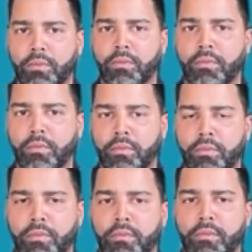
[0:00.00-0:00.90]

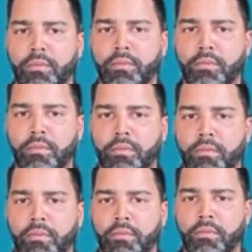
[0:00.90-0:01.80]

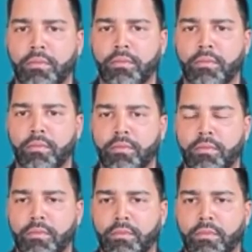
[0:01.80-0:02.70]

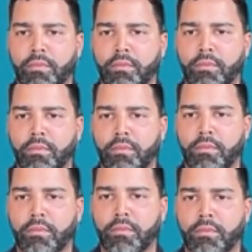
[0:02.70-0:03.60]

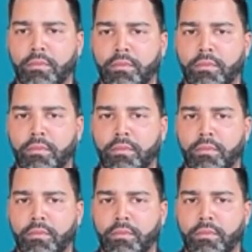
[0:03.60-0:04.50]

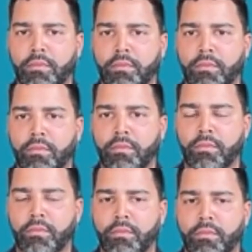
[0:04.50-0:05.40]

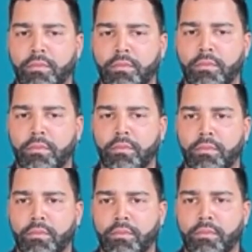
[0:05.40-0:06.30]

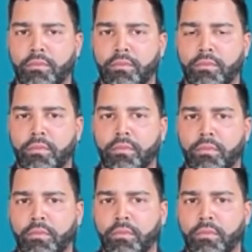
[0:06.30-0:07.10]
(silent)